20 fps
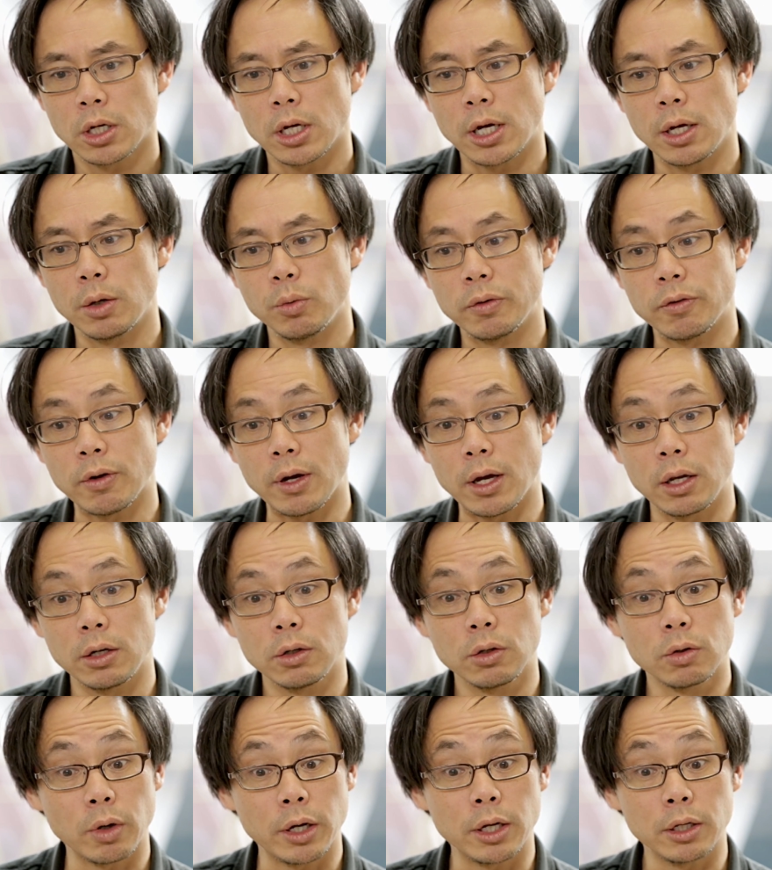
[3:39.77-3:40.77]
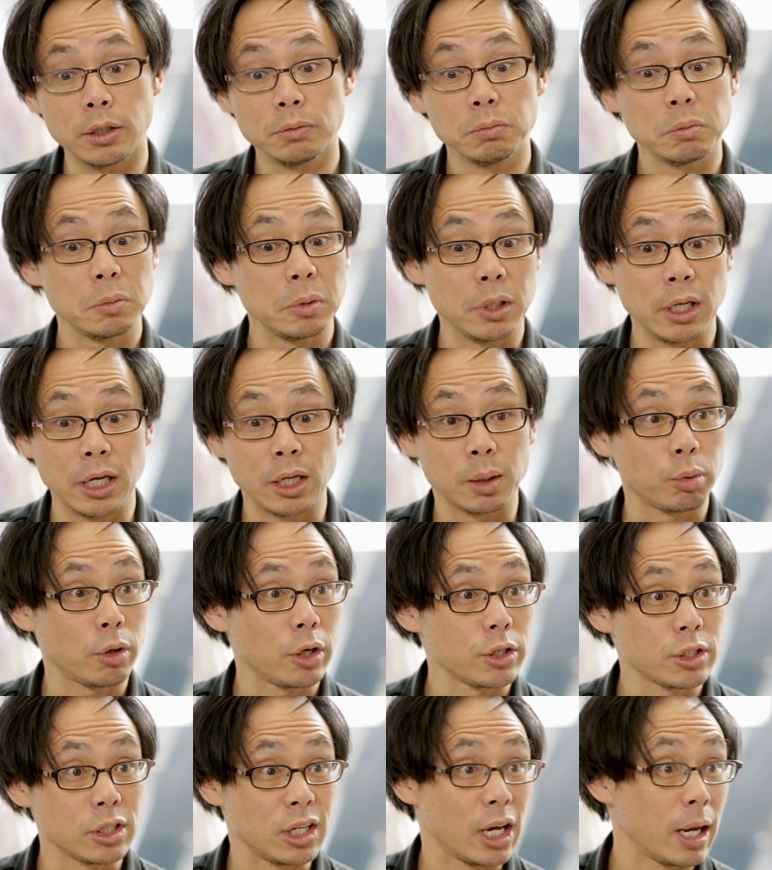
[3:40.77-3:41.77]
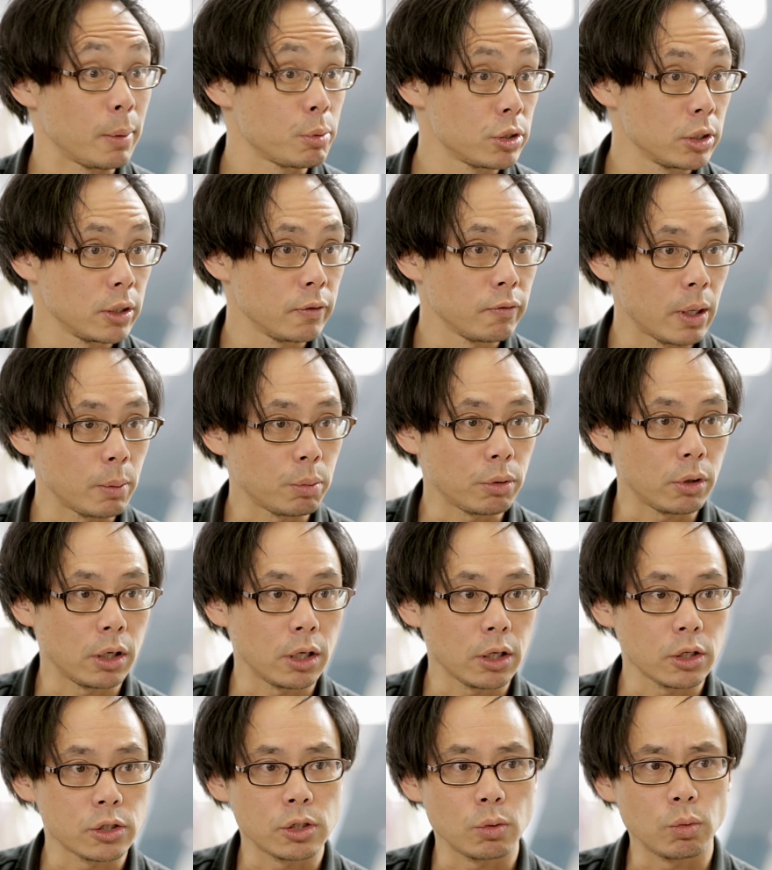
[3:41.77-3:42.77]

and we've had great enterprise adoption of that product,